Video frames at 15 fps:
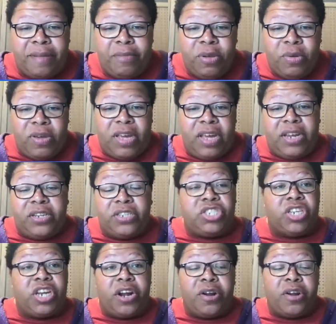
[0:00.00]
You can
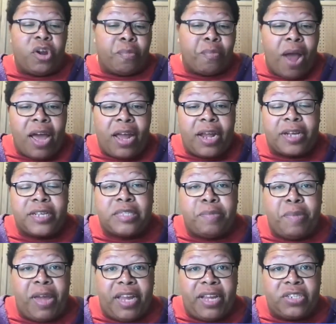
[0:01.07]
share your products
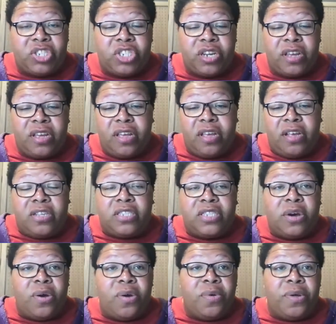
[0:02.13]
page.
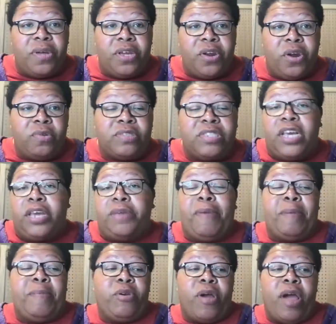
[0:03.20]
So, say
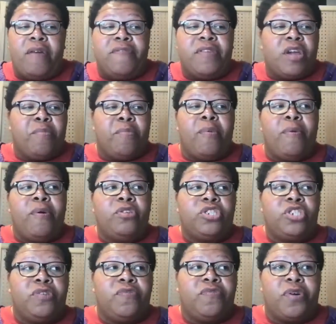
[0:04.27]
maybe you're having a
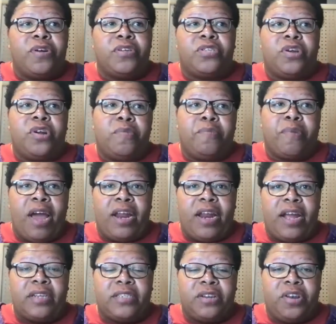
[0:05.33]
promotion for a certain
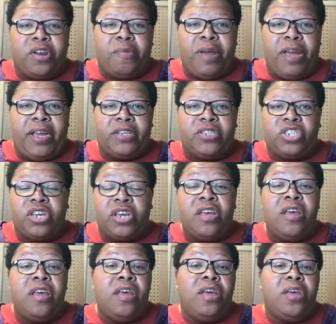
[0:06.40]
product on your page,
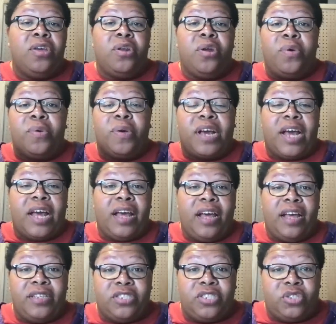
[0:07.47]
you know,
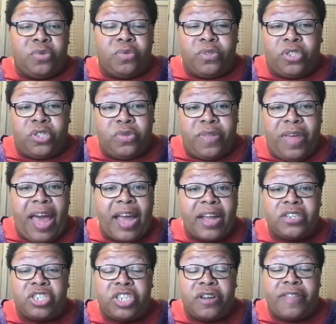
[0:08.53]
do
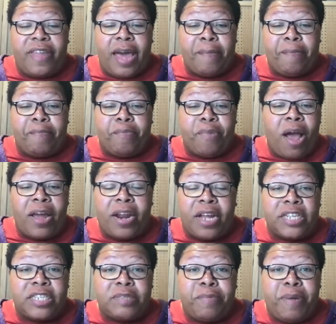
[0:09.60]
that, share that
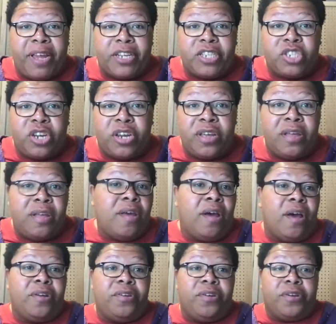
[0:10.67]
products page
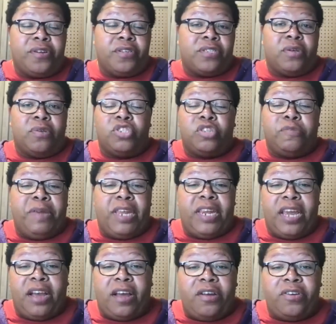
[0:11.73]
on your social
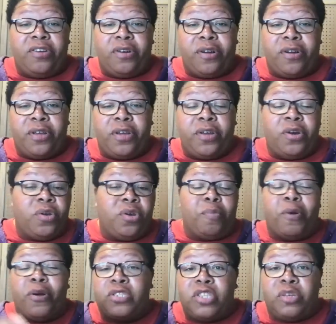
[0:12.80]
media, on your
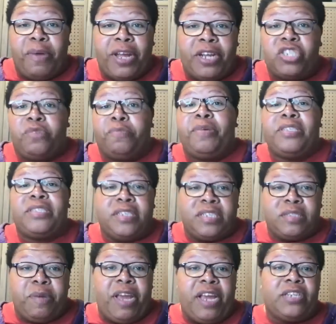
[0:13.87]
personal page, your
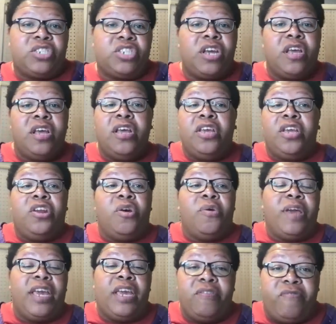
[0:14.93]
business page, in
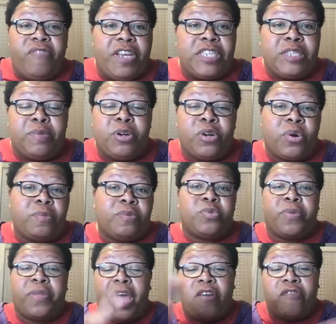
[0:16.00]
Facebook groups
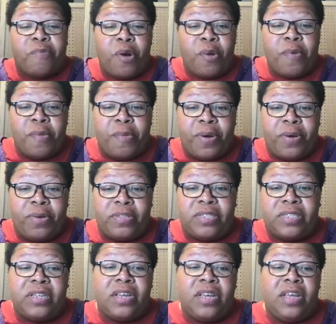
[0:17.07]
where they have promo
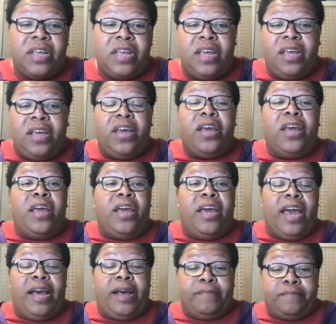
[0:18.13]
posts,
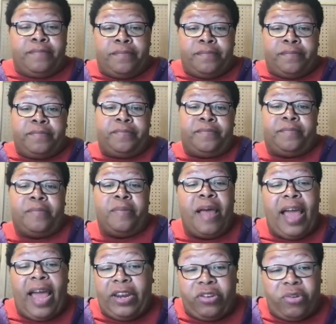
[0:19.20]
and
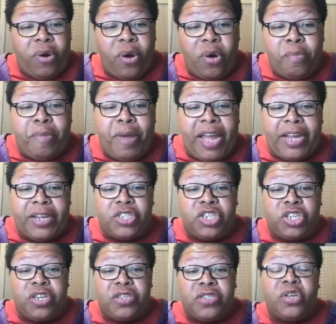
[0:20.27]
your
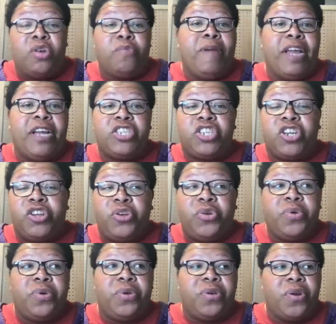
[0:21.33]
homepage. So make sure
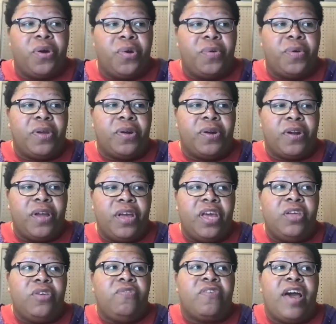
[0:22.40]

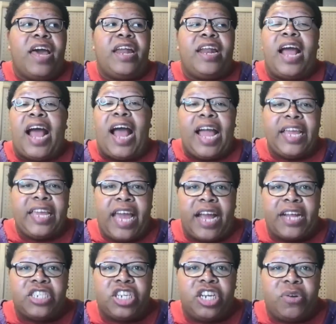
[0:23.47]
you've got
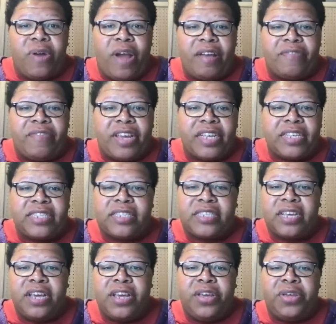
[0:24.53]
eye-catching graphics.
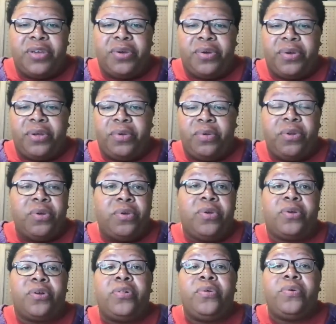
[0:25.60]
You
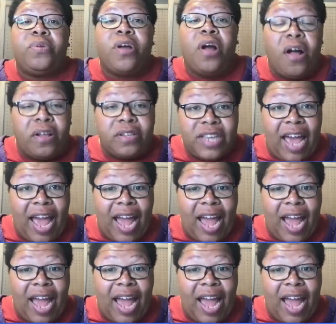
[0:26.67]
include call to